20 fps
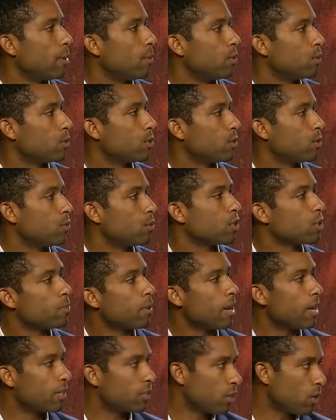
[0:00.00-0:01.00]
to
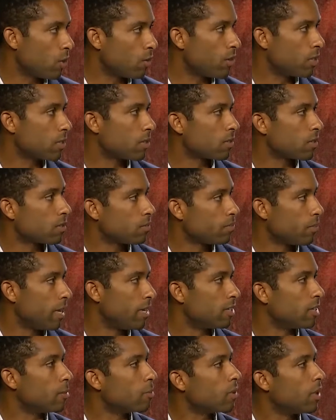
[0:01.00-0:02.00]
respond to all this
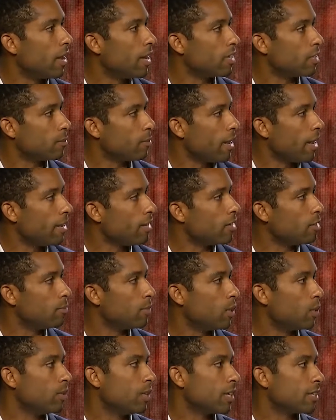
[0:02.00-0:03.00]
pent-up client demand and
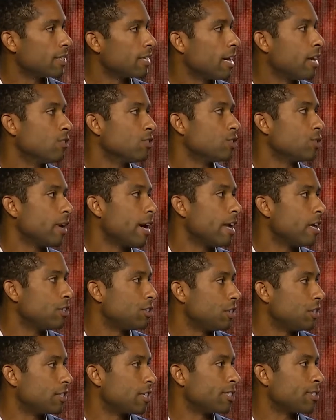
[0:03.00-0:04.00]
building sound
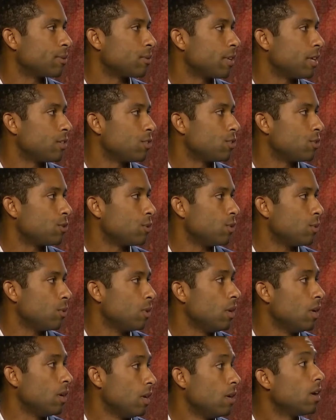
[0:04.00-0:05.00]
strategies as it relates to
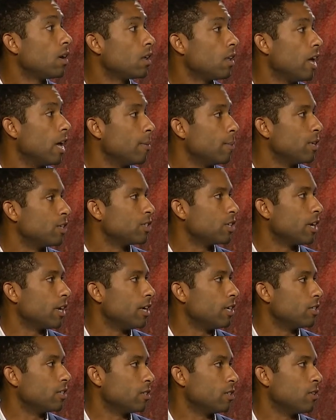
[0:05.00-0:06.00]
climate
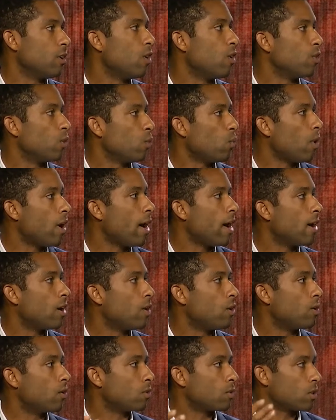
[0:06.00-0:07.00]
change, and all the
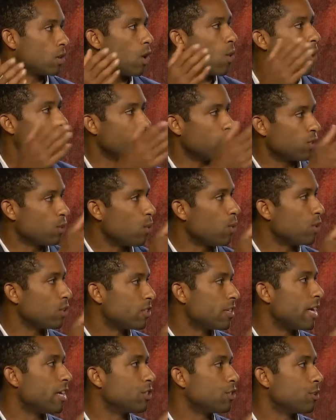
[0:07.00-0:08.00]
while going towards
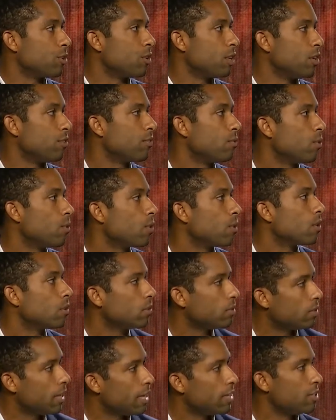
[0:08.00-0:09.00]
that journey for
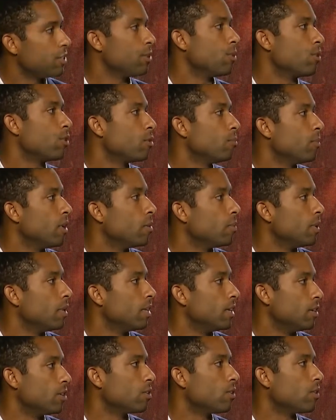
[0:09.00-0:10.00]
net zero commitment
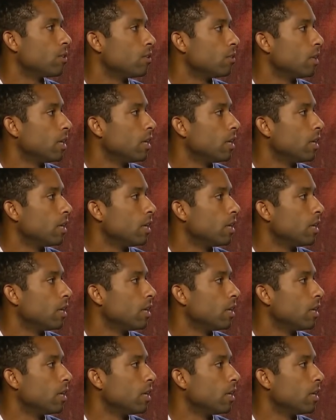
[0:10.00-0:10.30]
internally.